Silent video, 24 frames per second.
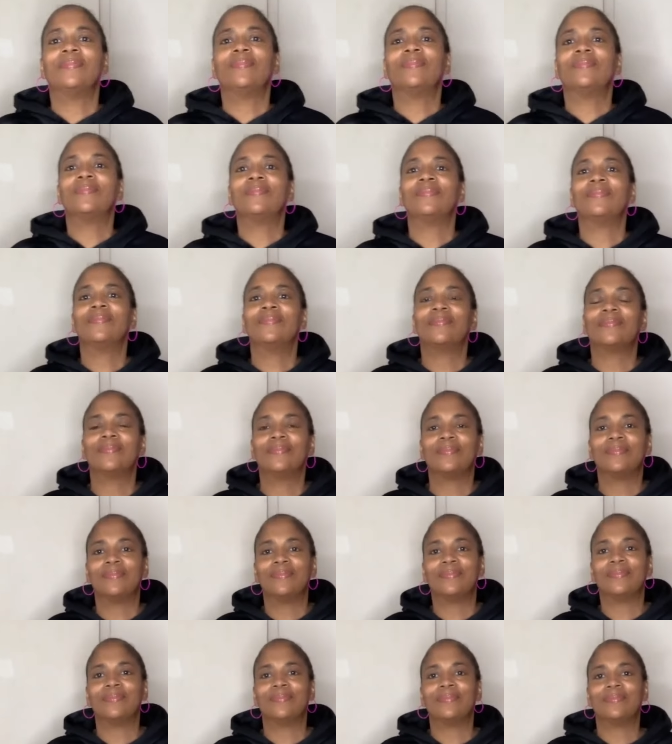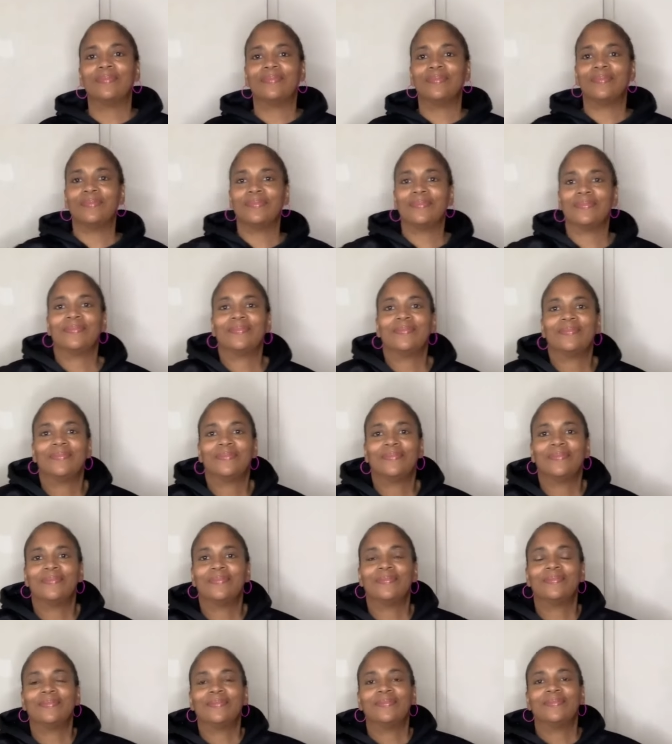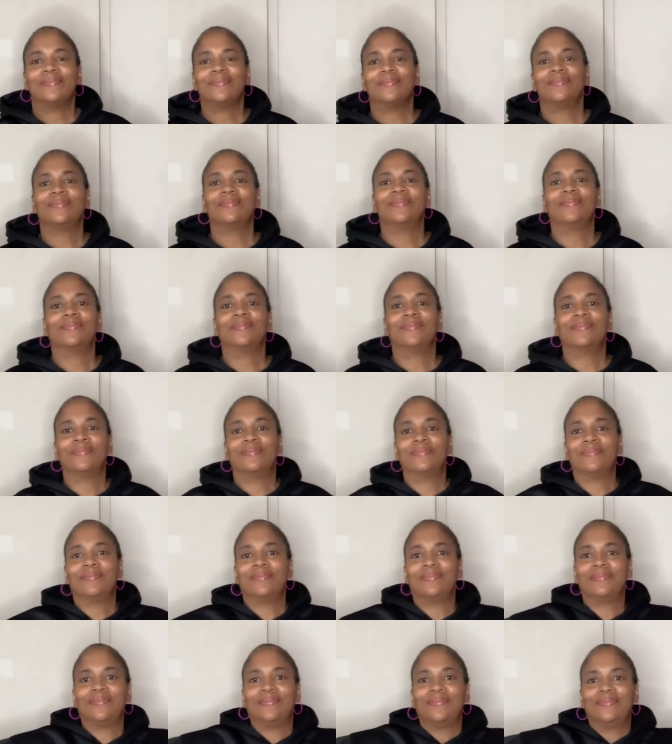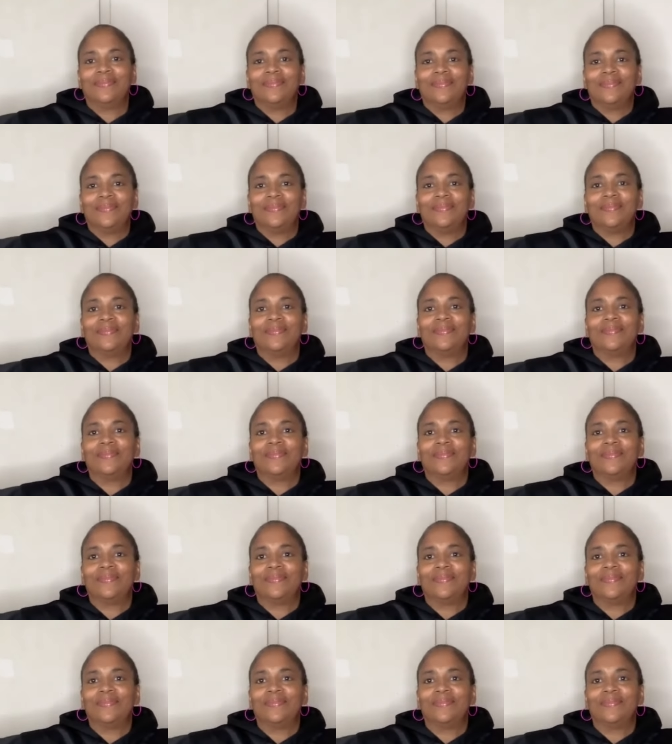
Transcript: Nobody speaks.